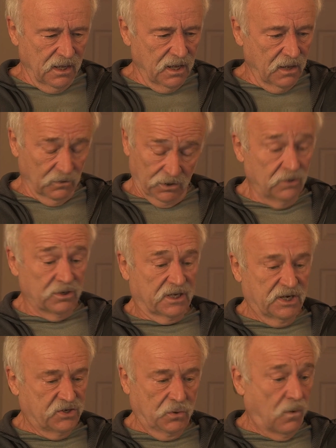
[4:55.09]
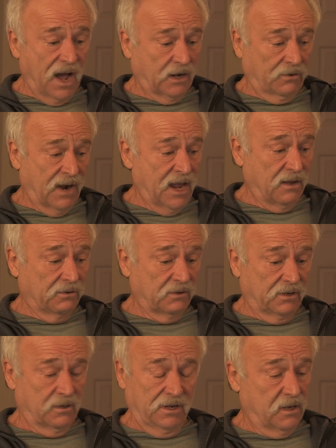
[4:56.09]
alert, because you walk
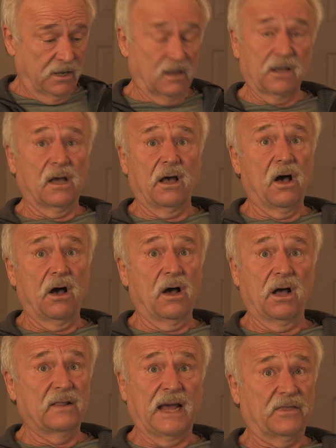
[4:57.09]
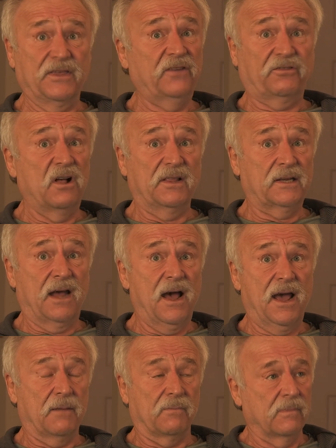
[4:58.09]
around like this all the
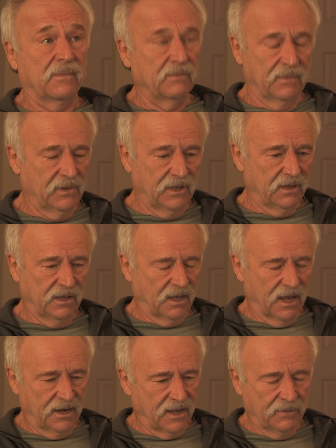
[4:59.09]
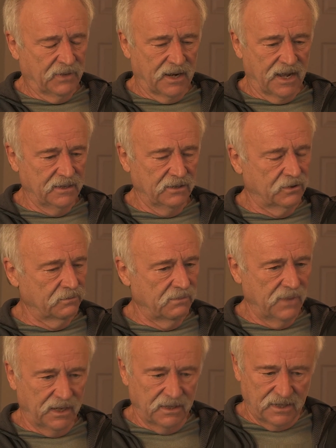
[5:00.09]
time. I mean, I had to do
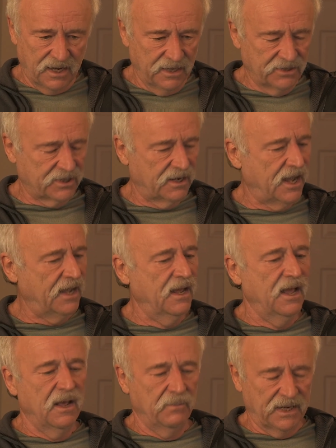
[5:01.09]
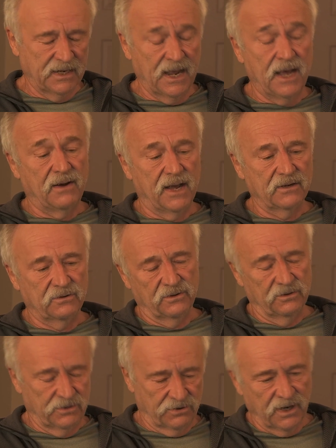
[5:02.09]
meditation, but now I do
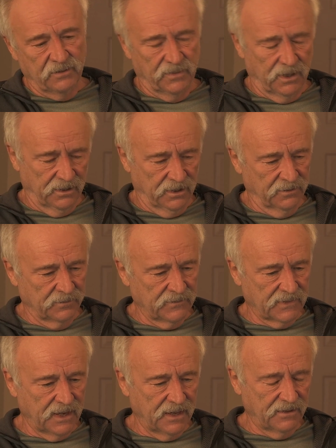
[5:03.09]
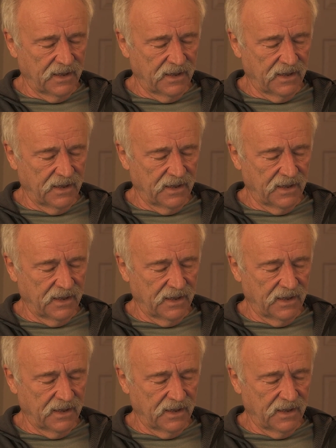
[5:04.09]
the treadmilling, and